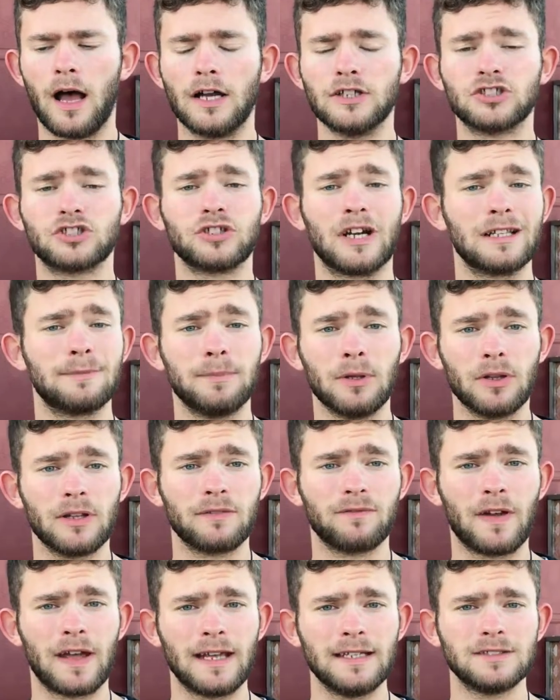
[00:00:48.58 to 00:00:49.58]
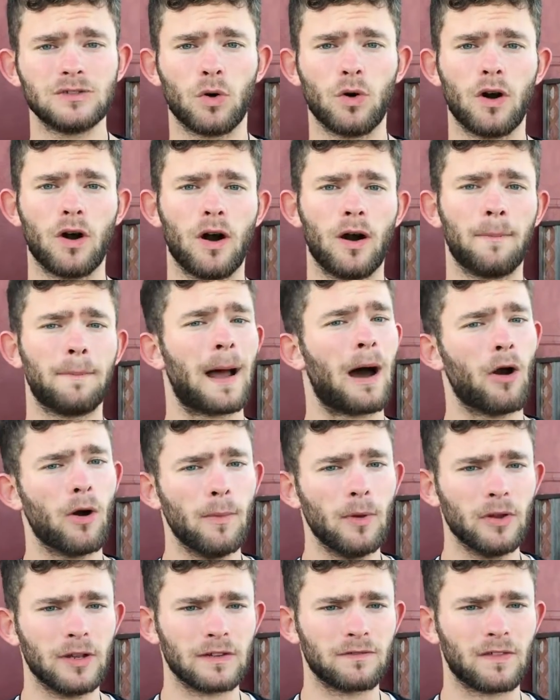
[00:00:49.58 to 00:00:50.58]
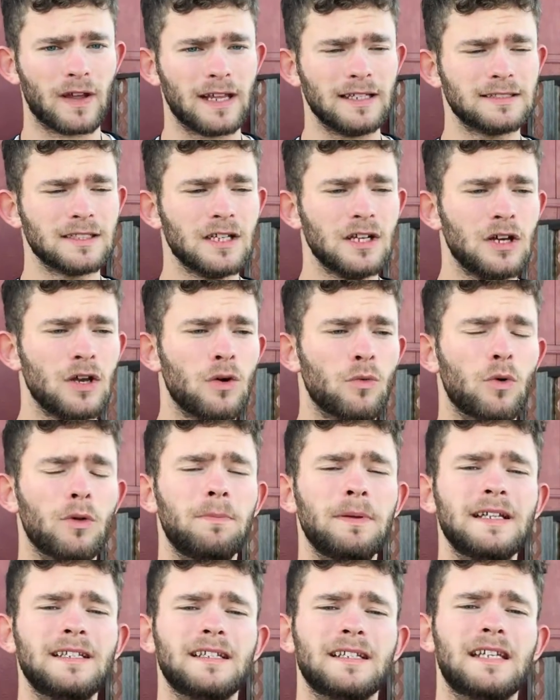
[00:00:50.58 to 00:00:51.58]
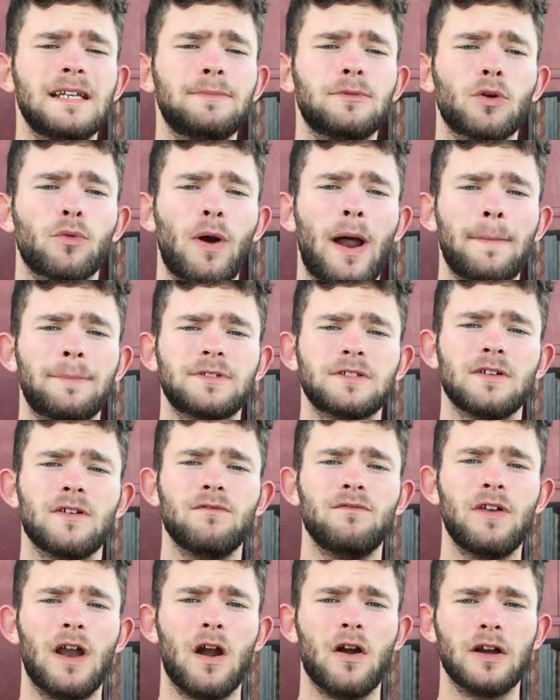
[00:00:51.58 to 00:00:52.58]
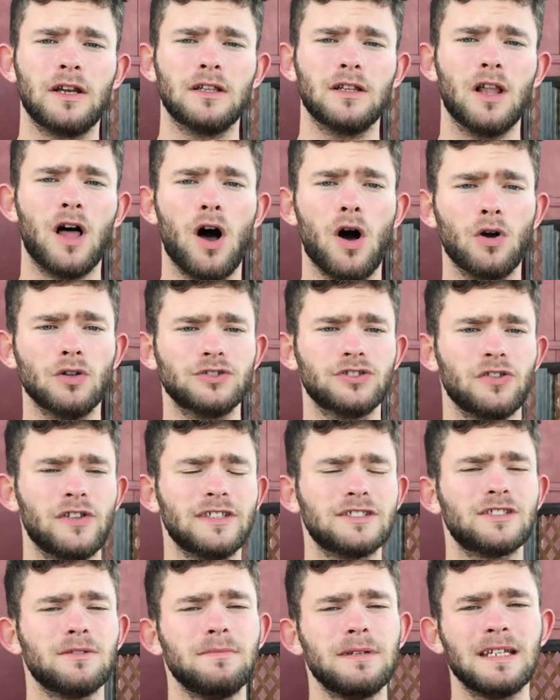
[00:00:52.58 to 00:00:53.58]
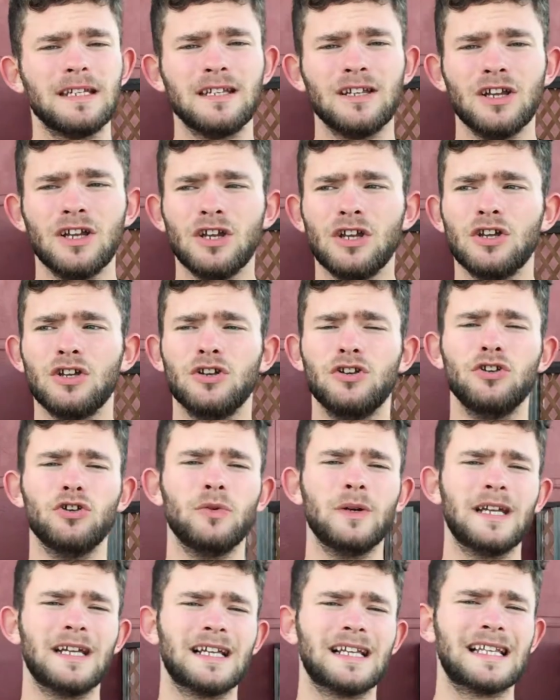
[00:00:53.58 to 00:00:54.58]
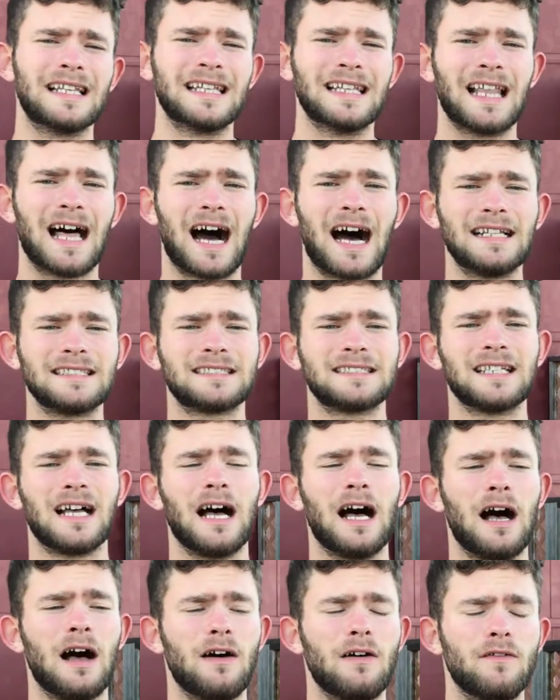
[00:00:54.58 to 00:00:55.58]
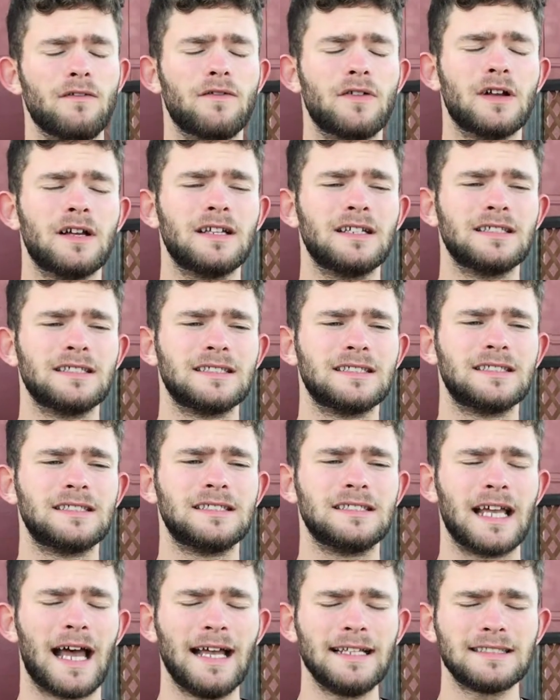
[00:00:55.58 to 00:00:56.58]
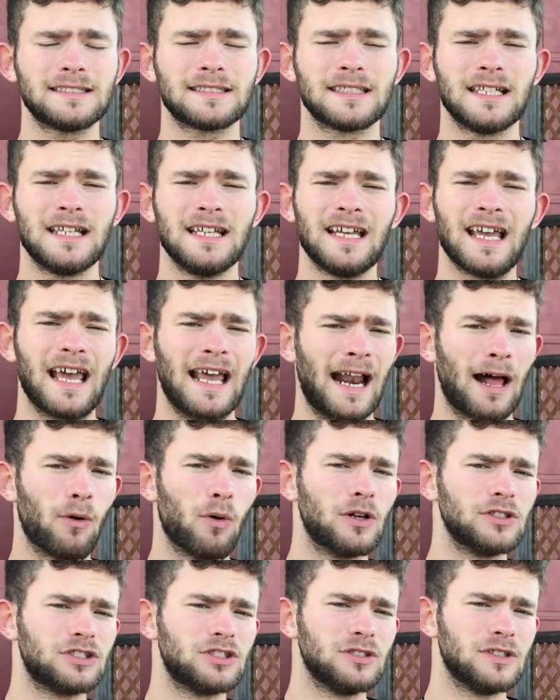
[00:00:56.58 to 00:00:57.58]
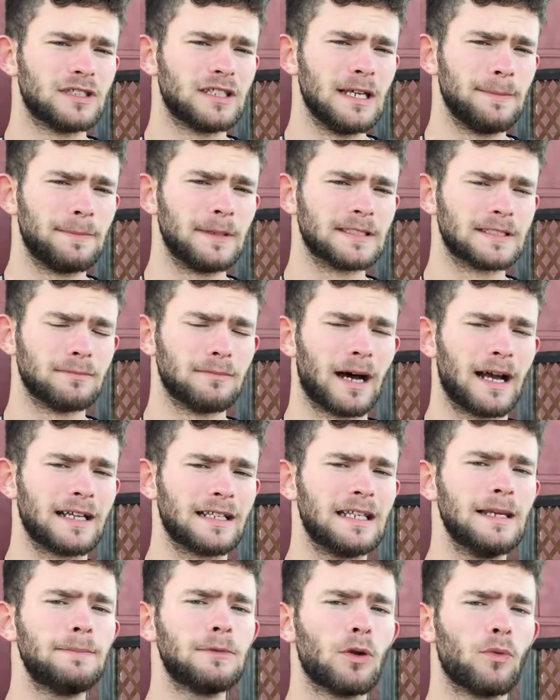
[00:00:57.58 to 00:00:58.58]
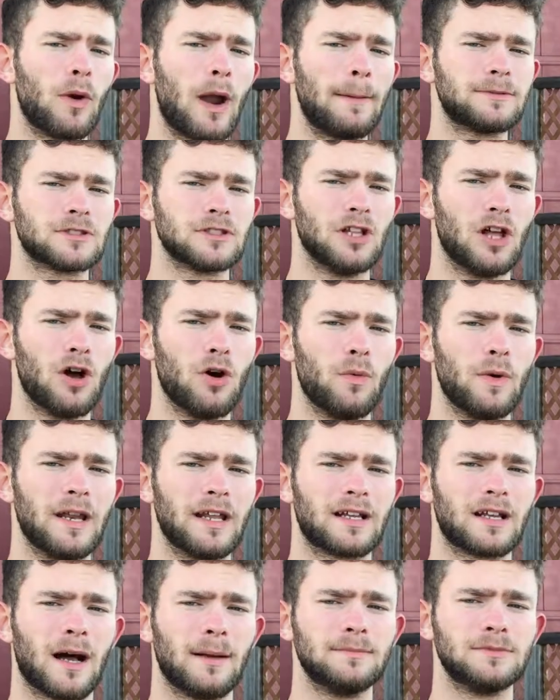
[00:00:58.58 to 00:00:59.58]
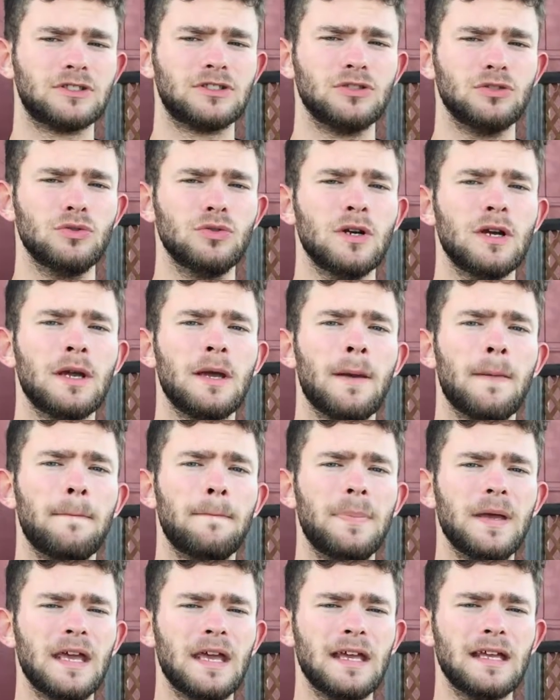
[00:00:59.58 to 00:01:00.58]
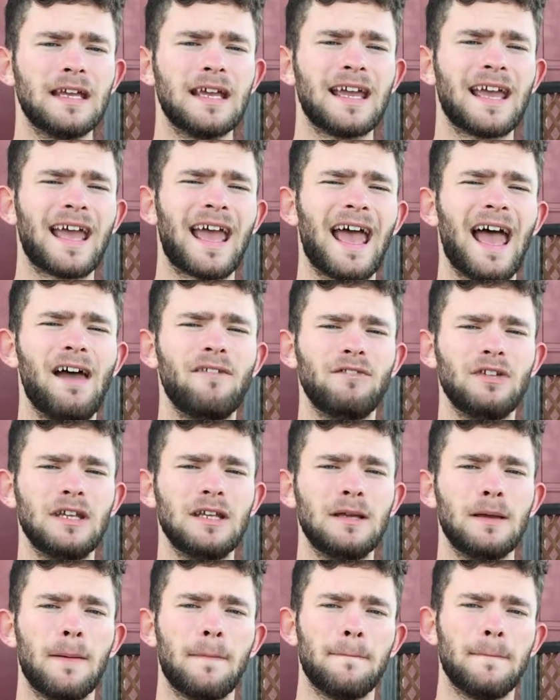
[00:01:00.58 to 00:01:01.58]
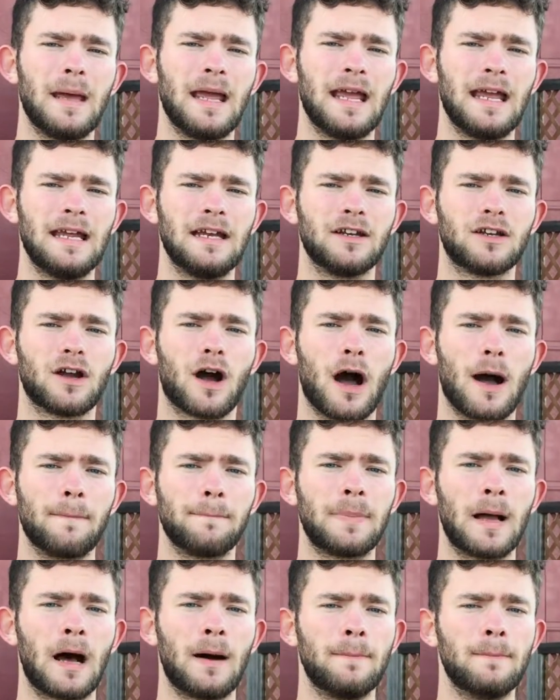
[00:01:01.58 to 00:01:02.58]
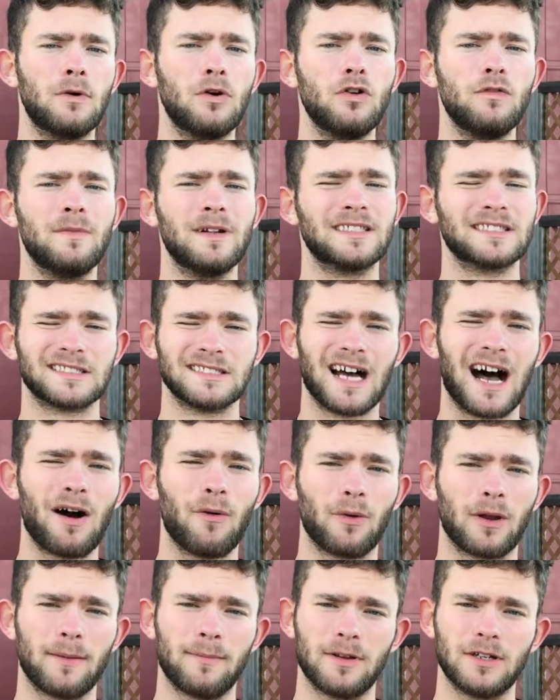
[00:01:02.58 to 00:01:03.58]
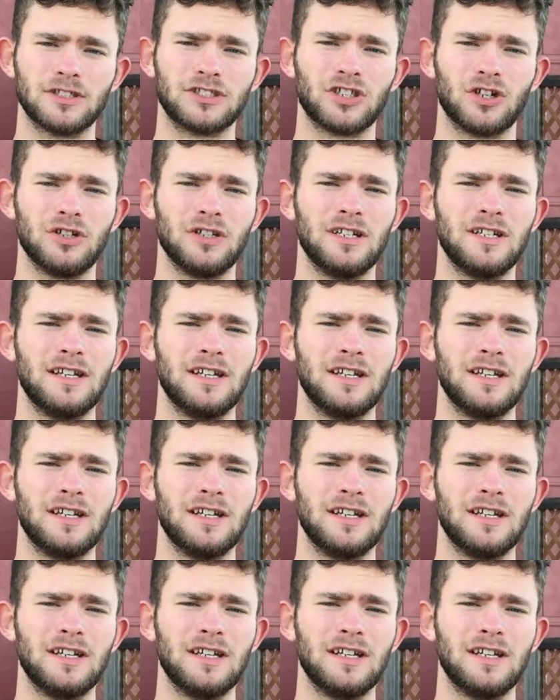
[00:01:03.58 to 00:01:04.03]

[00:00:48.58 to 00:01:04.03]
strength building phase or power building phase, would be to keep the reps very low. So this would mean doing lots of sets. And I want you to keep this in mind. Keep the reps low when it comes to big, heavy, main compound movements. Not what I'm going to show you